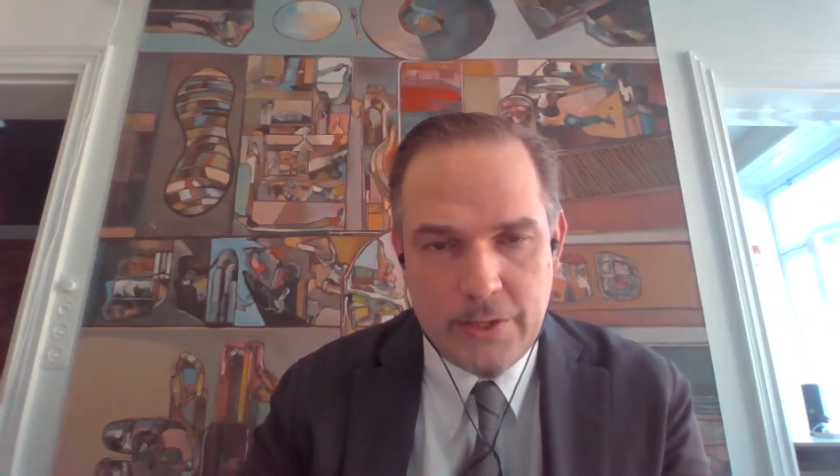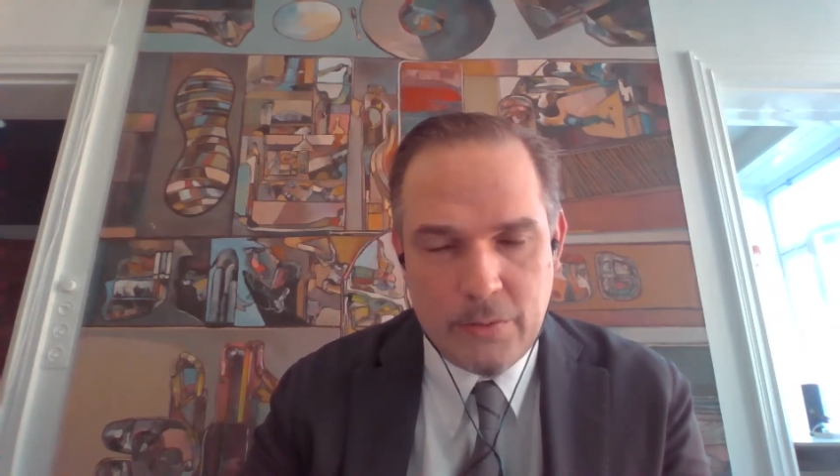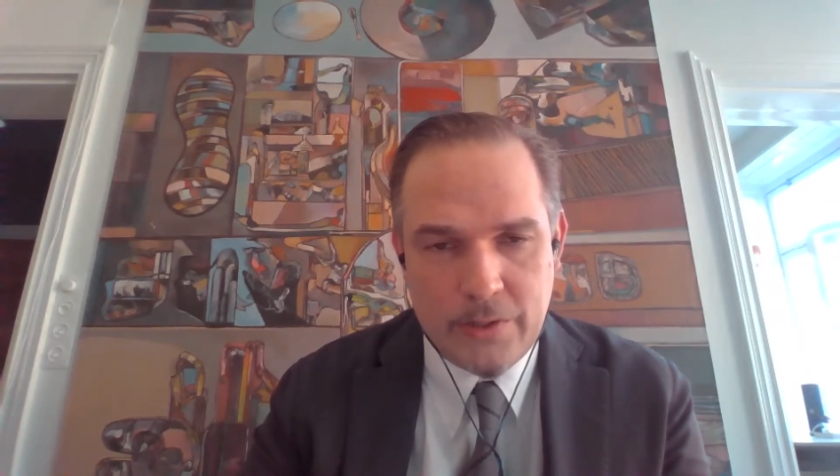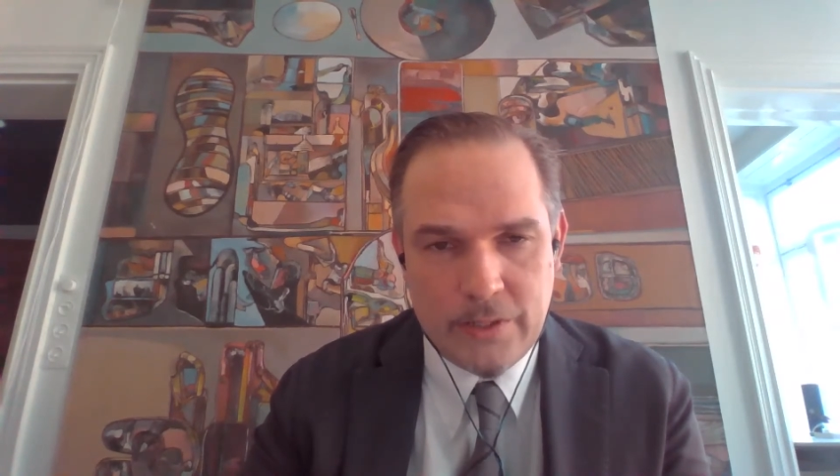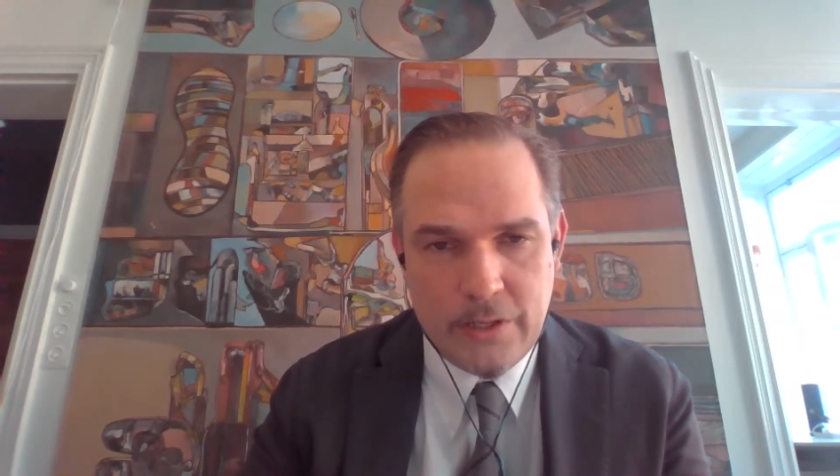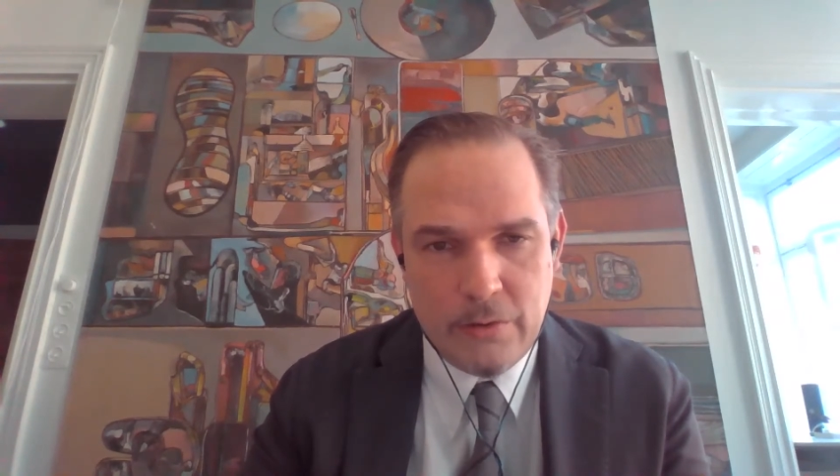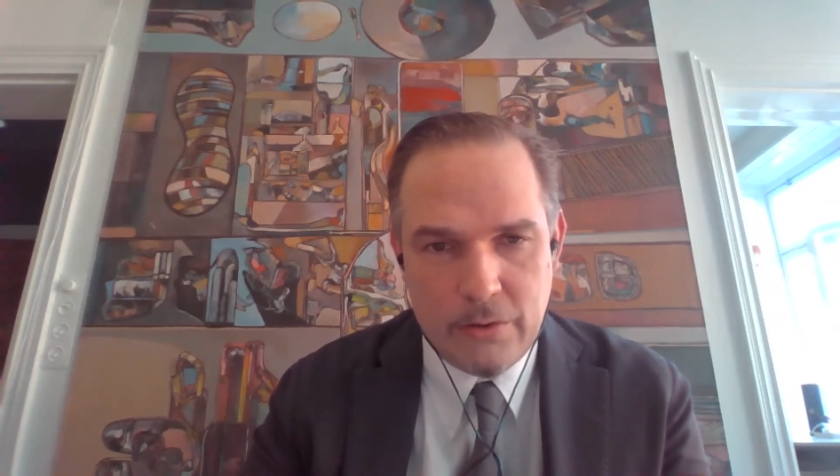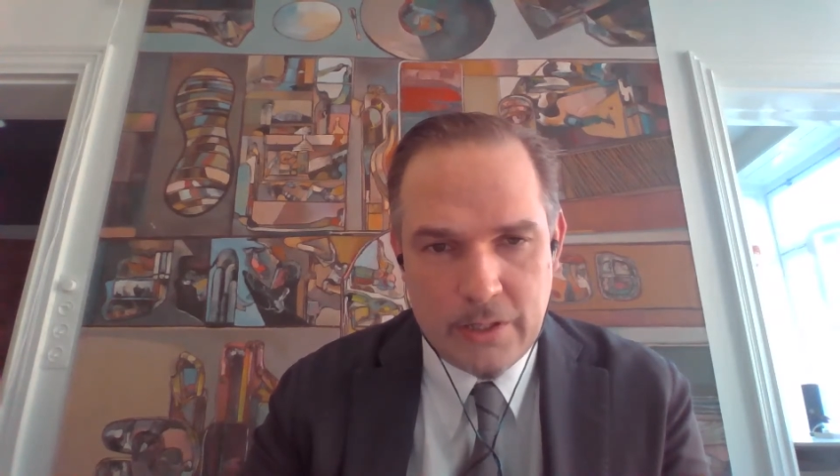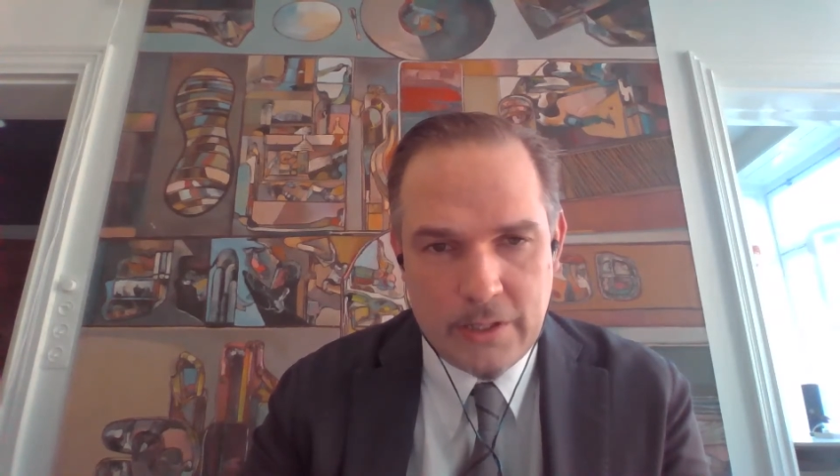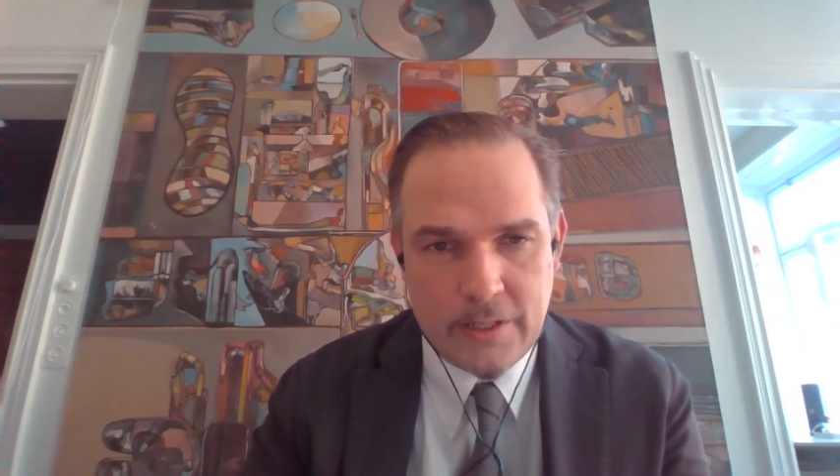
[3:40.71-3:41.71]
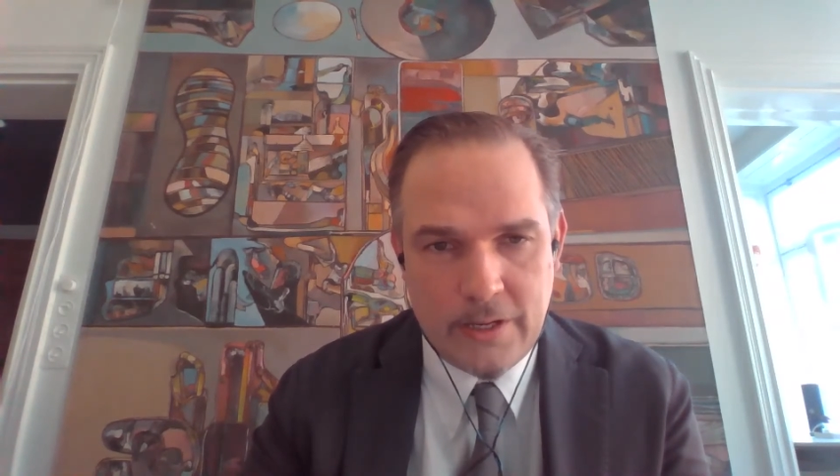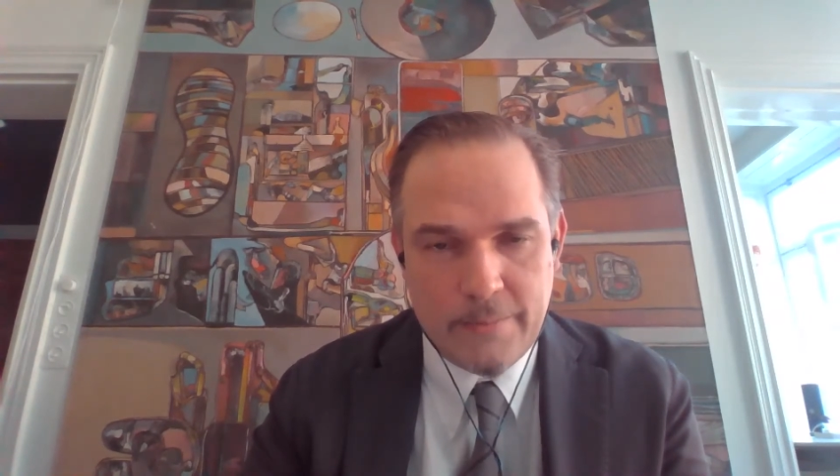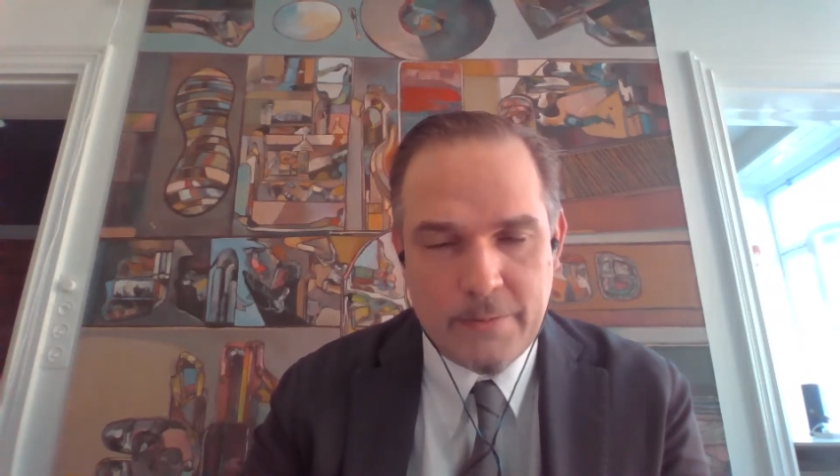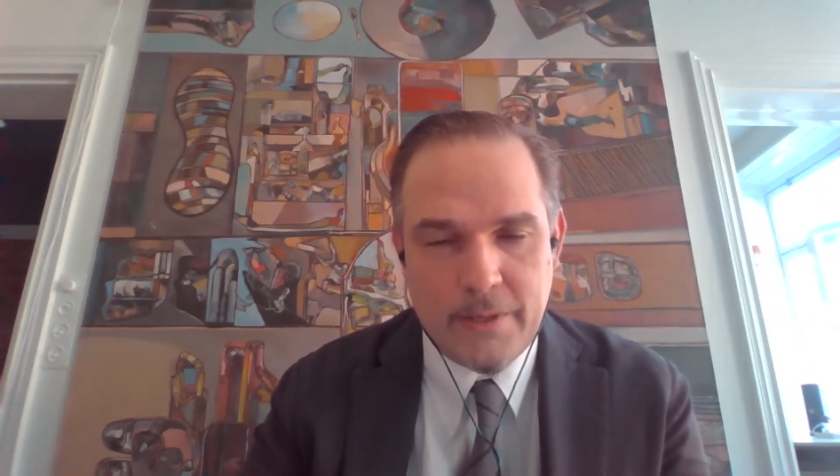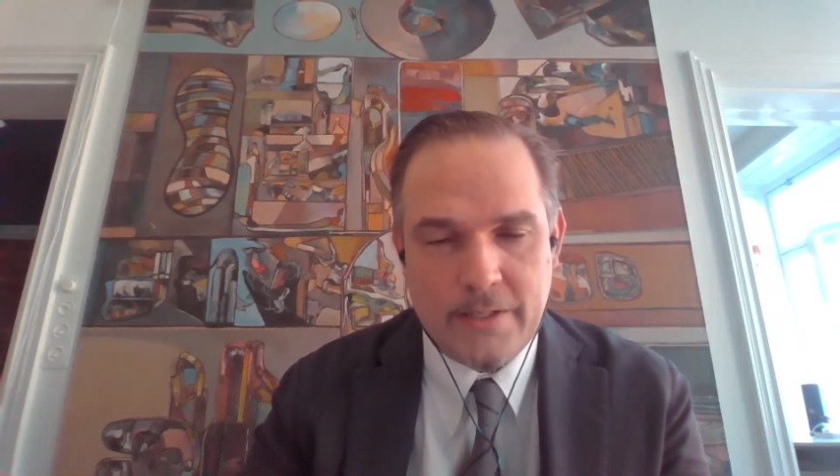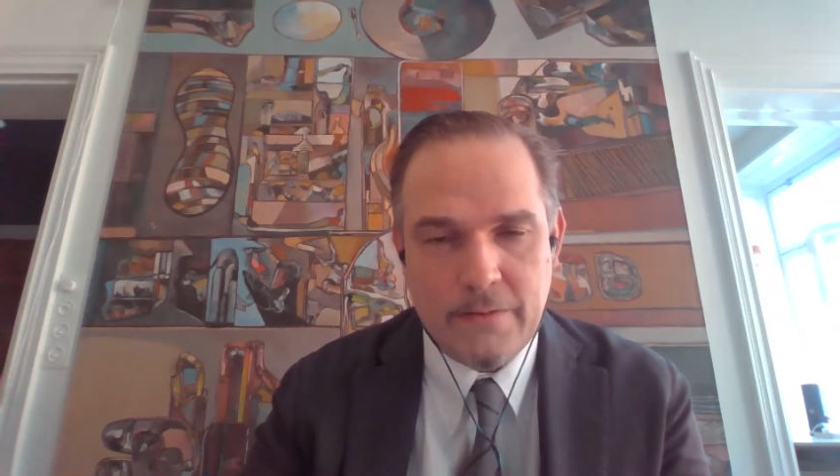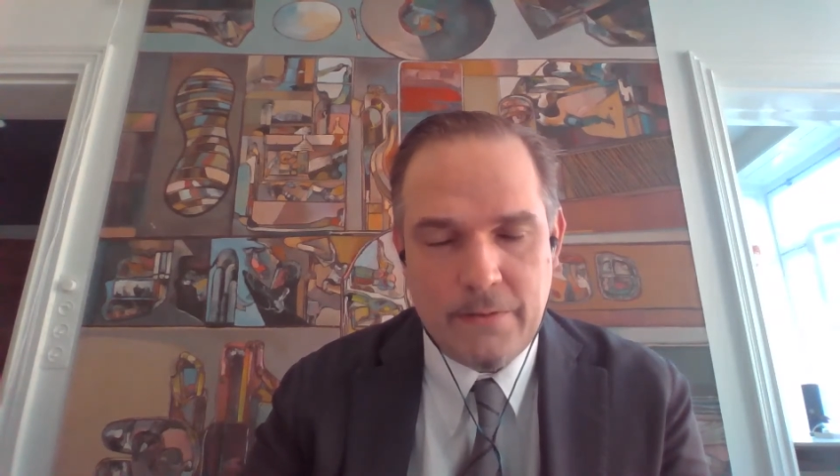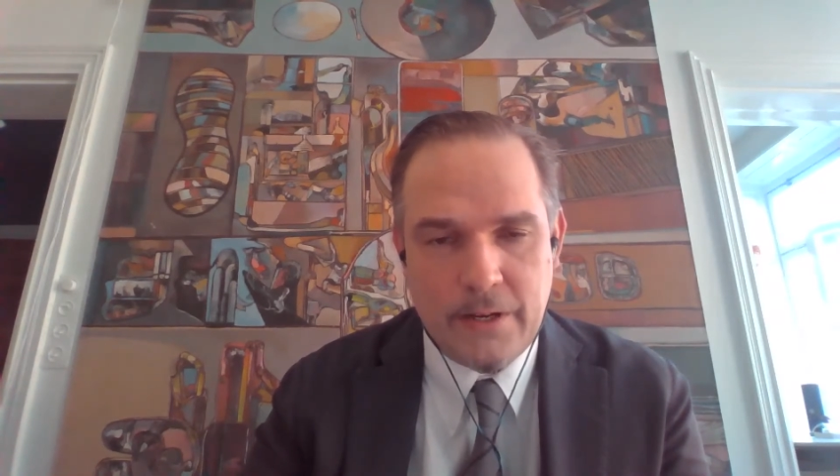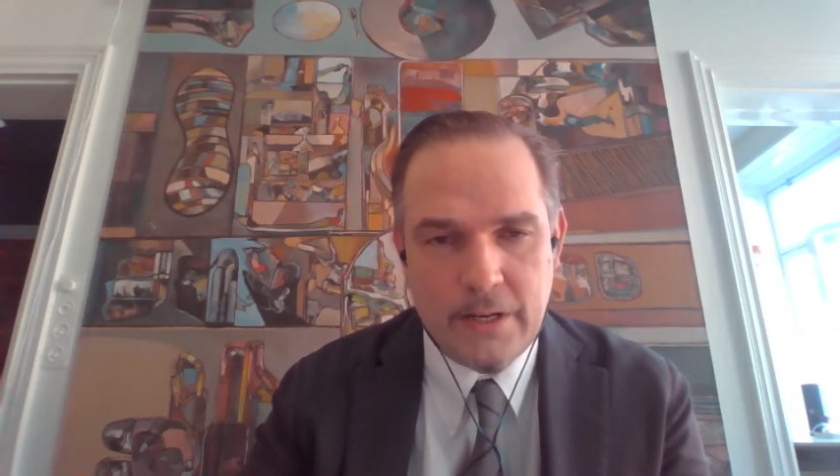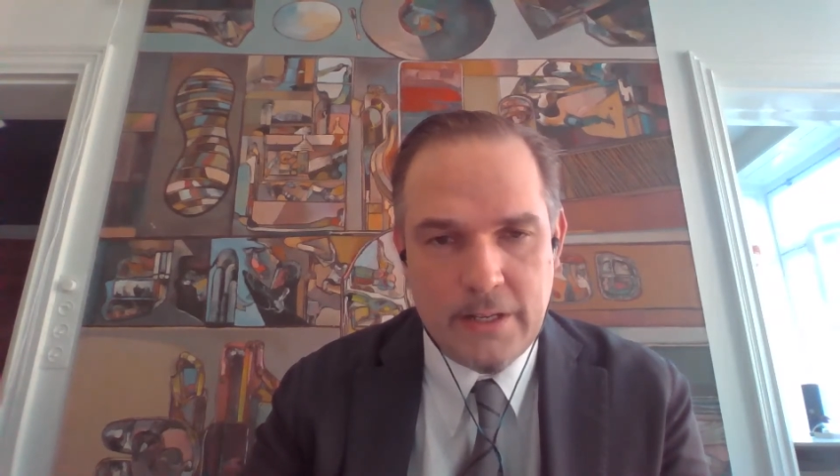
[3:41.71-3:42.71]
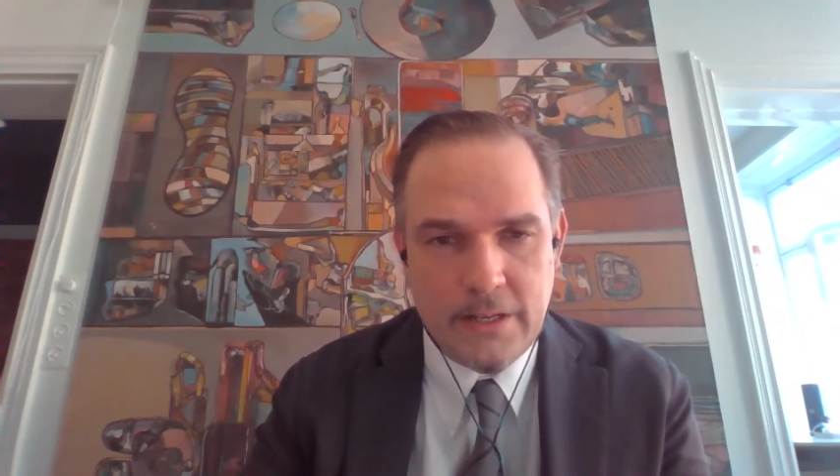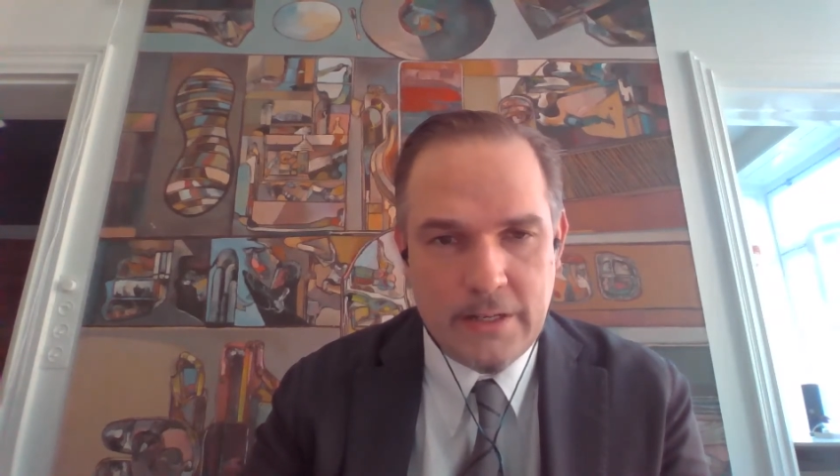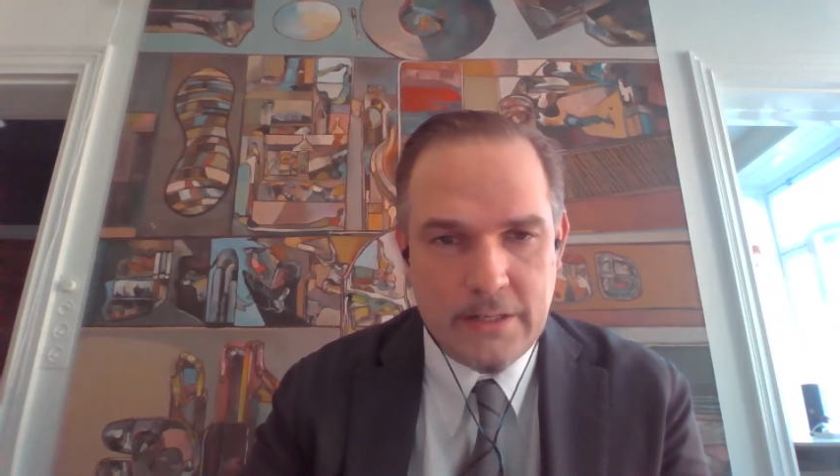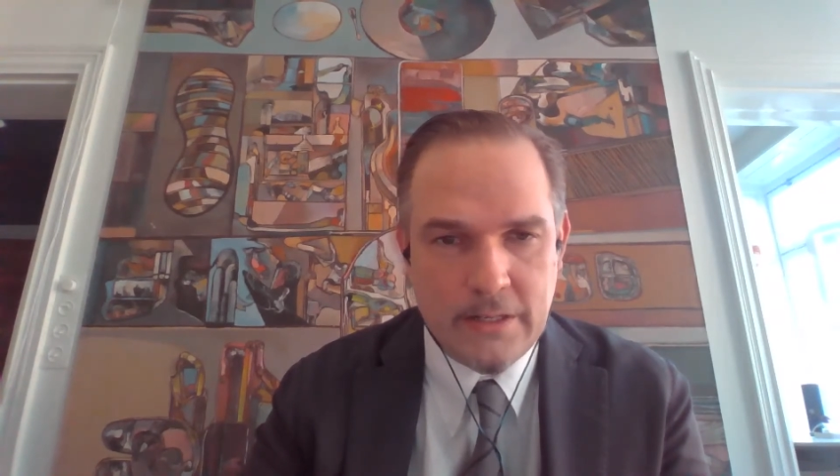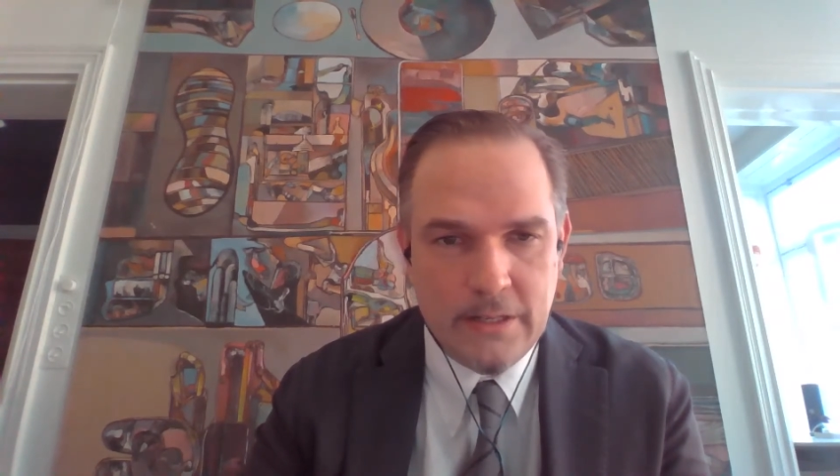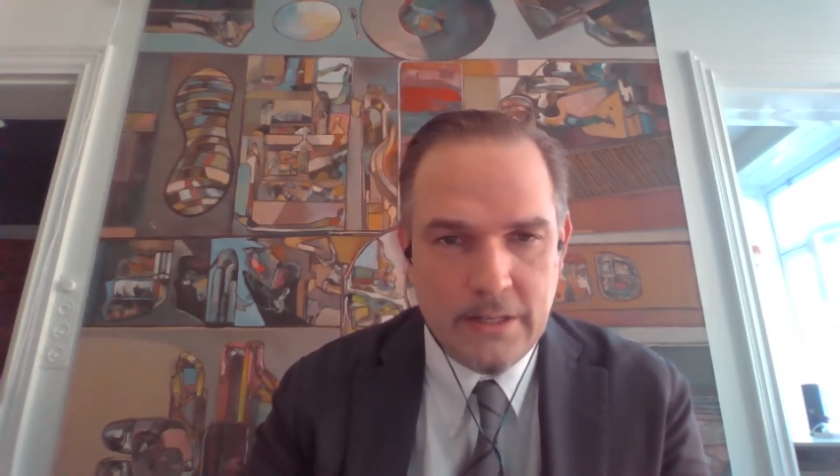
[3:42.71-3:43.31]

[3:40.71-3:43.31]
that Western Union at the time specified that